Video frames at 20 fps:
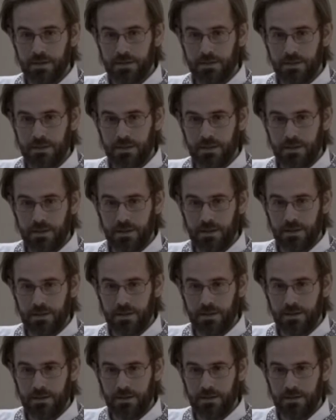to
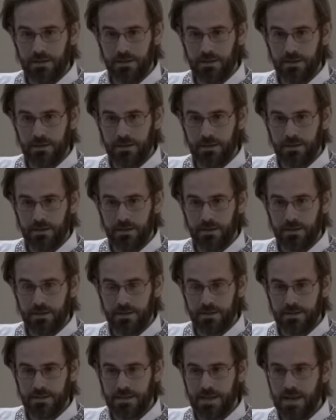the
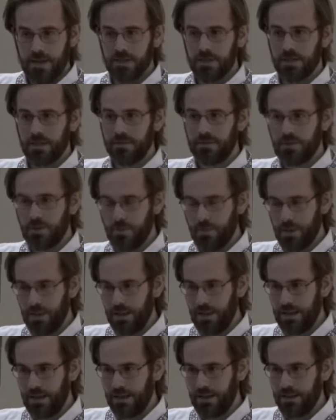station of
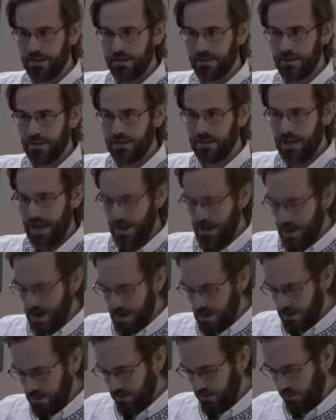humility, and then
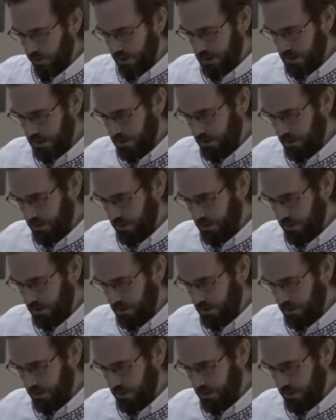his voice